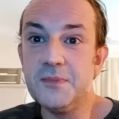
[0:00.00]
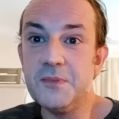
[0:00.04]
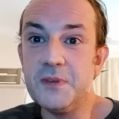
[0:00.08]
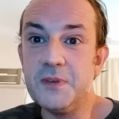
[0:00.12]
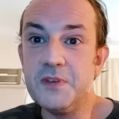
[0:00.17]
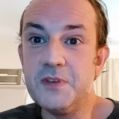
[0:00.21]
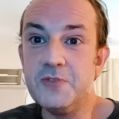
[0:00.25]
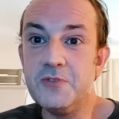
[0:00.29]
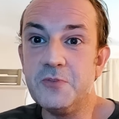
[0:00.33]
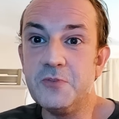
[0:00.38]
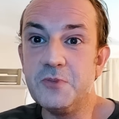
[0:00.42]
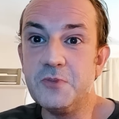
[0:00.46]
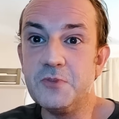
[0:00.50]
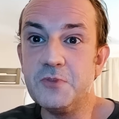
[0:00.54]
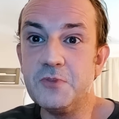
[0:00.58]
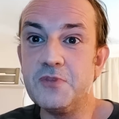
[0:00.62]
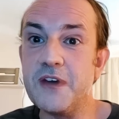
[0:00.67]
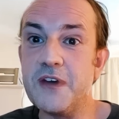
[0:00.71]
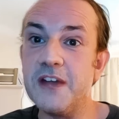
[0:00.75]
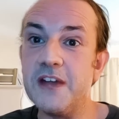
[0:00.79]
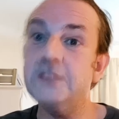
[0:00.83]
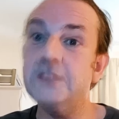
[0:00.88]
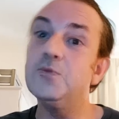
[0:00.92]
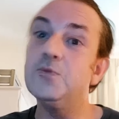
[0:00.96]
a big football
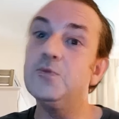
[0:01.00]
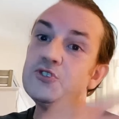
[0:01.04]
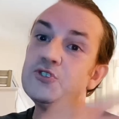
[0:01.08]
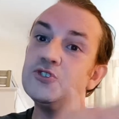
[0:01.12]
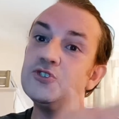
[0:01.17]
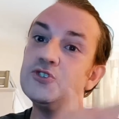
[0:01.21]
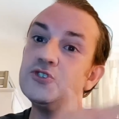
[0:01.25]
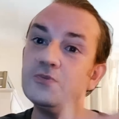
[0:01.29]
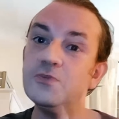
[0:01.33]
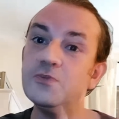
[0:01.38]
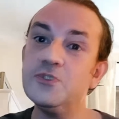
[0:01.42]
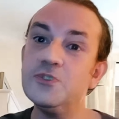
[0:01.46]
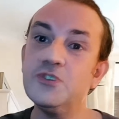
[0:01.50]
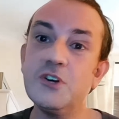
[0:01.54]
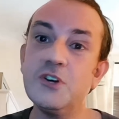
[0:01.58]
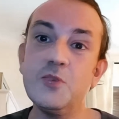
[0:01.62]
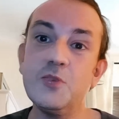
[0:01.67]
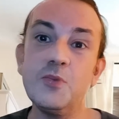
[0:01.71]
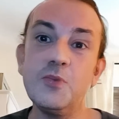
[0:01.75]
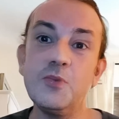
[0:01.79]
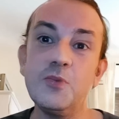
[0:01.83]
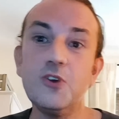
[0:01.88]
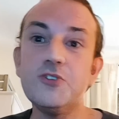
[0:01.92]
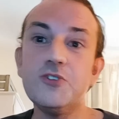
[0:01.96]
fan, which which I
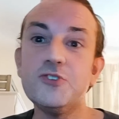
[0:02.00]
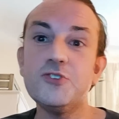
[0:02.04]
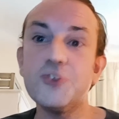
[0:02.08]
was.